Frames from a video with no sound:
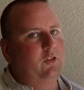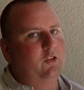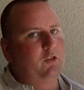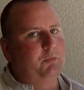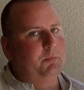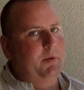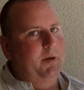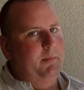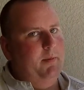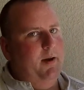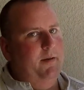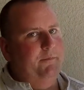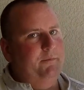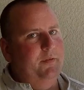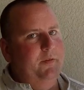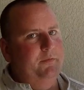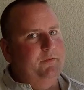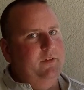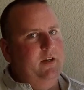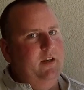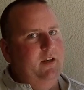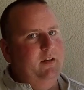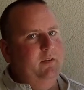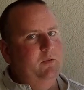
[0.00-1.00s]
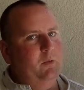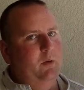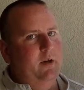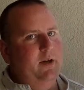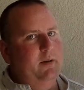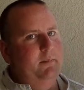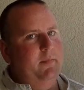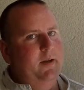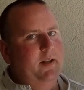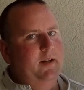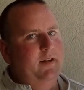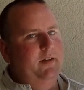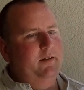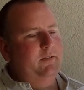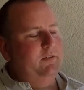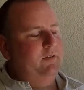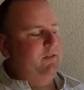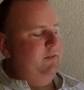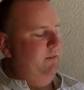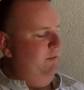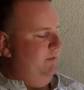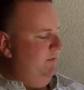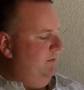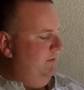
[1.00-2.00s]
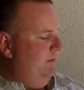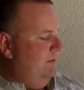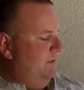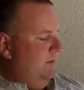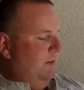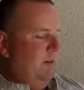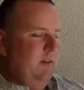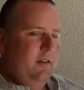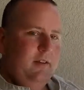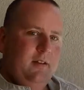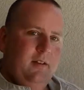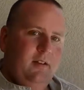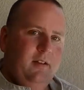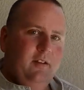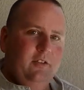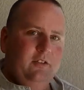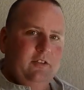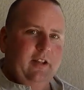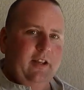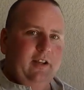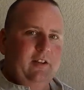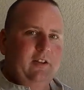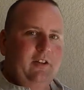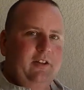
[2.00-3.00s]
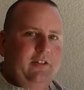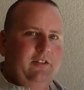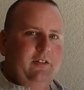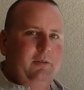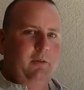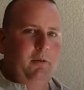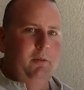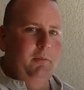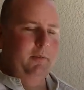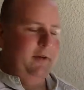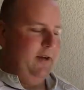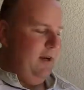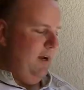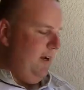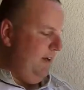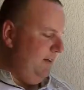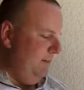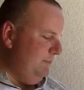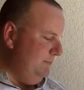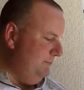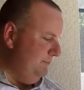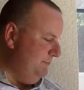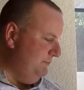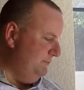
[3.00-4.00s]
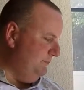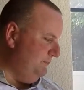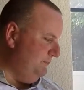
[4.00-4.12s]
It's been about 15, 20 minutes. Let's take a look, see what we got.